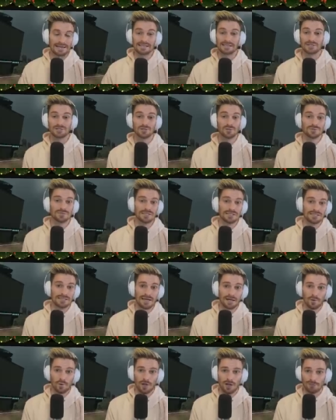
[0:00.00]
I choose this
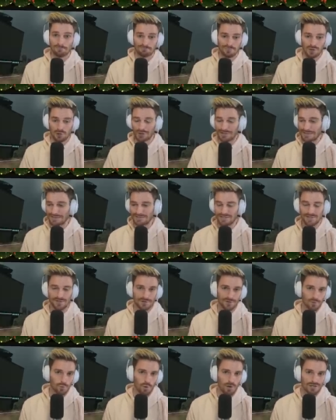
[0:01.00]
deck while I'm cooking
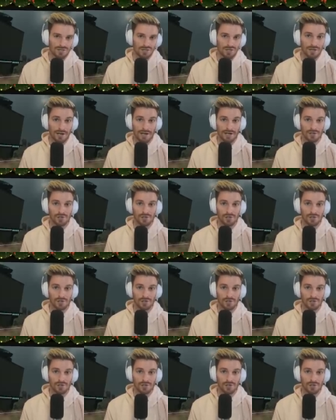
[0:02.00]
dinner, watching a